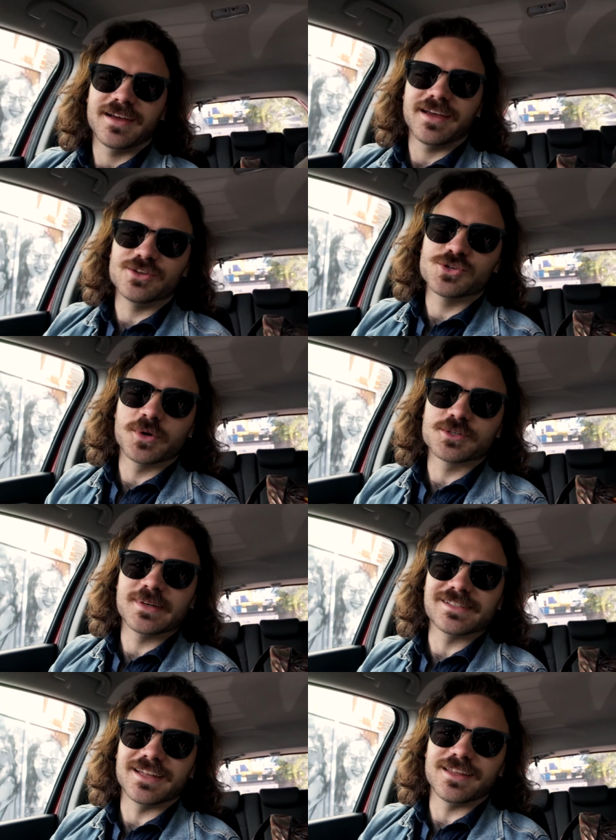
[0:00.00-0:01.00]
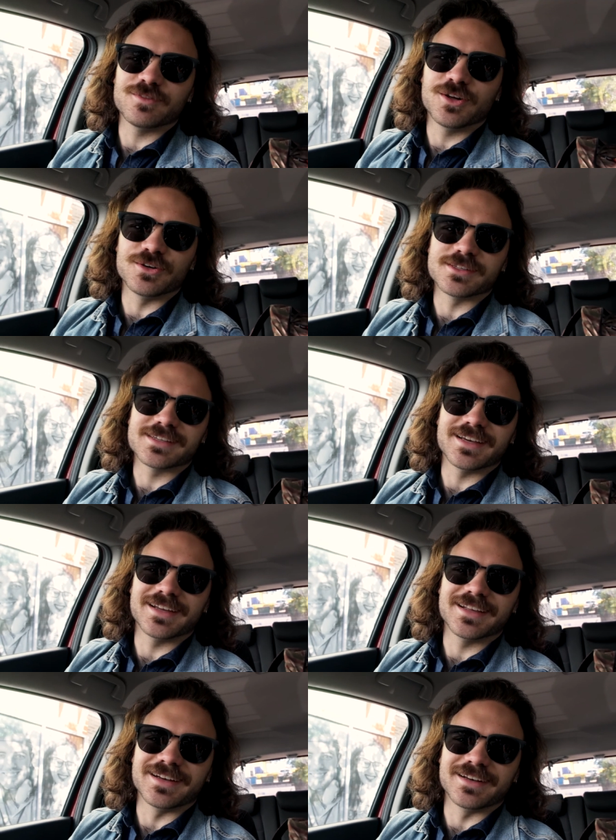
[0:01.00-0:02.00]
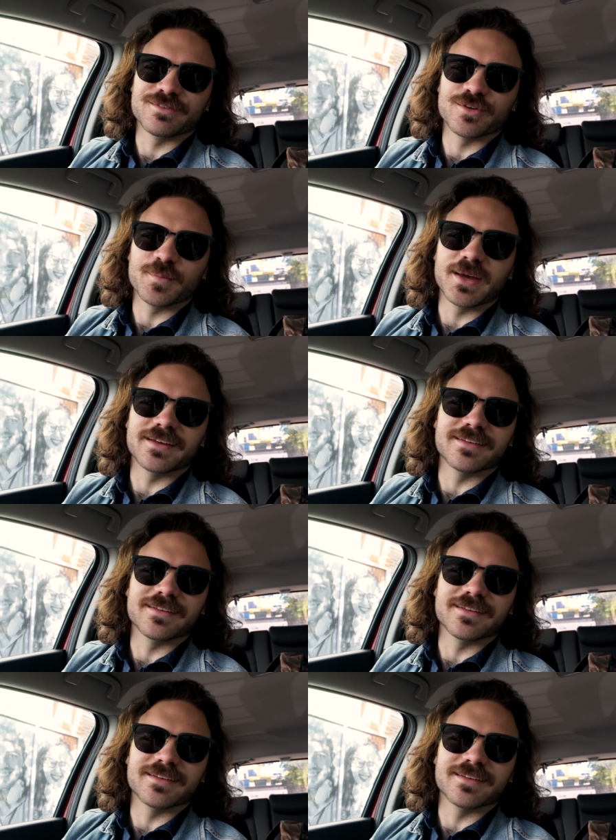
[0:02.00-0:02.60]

Hey, you should watch my daily vlogs at Frank Maker.